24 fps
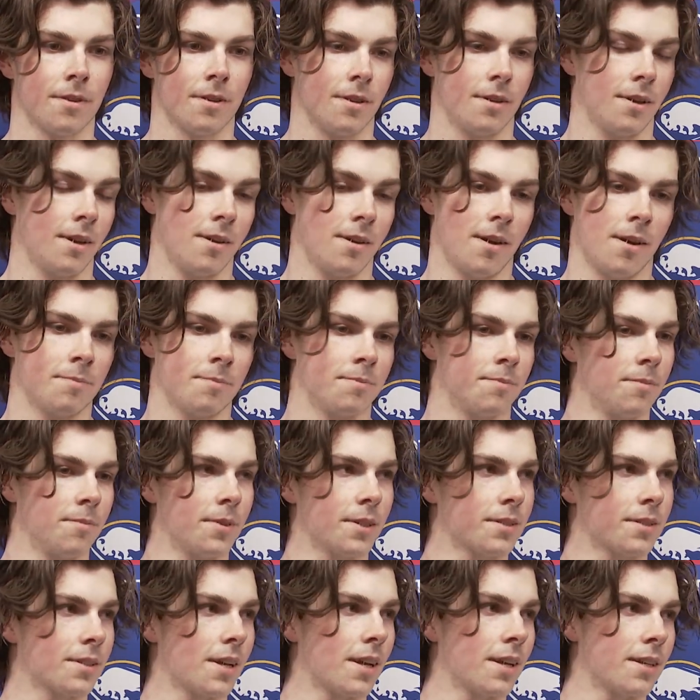I'm
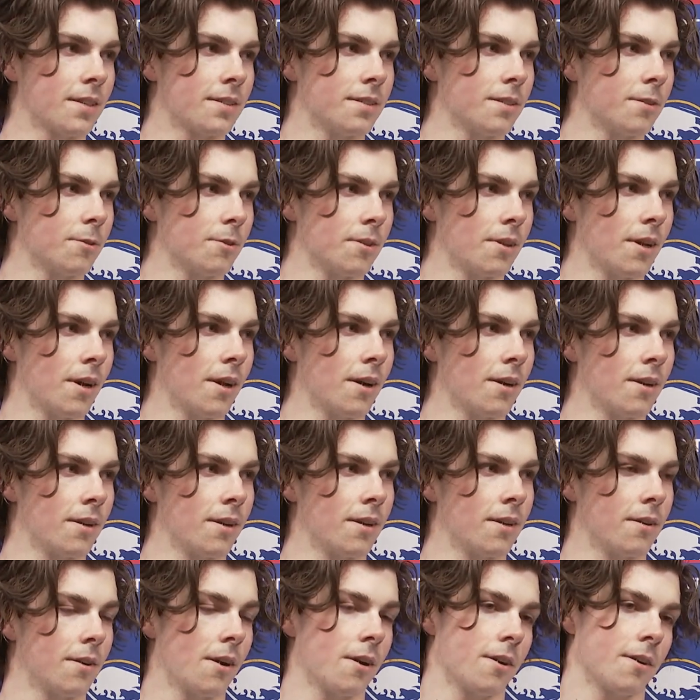excited to see where they are
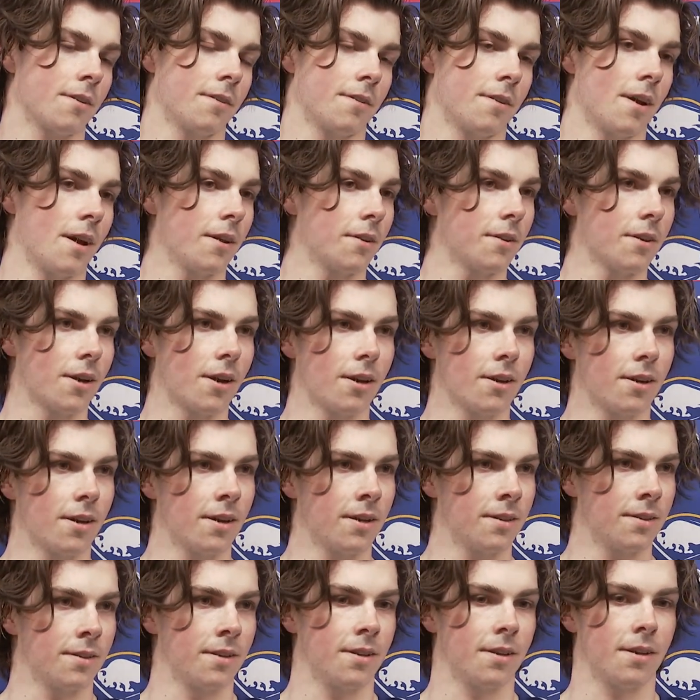or how they are,
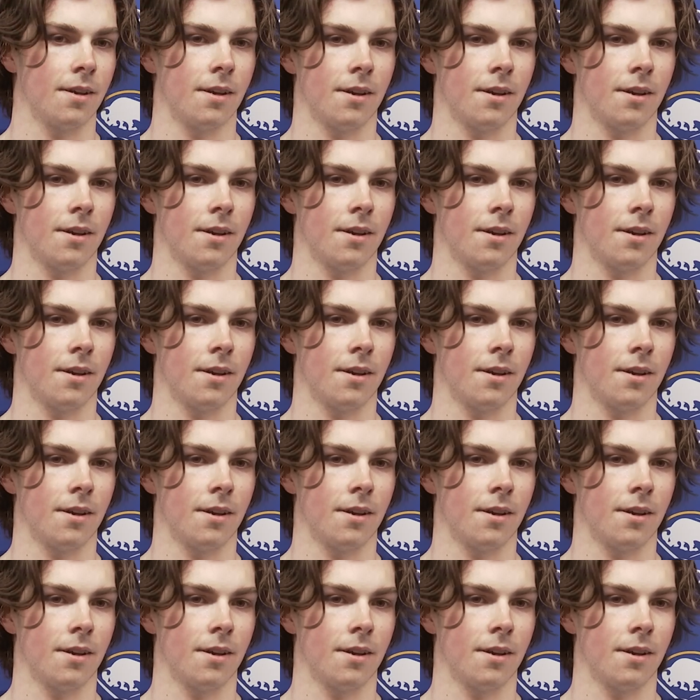and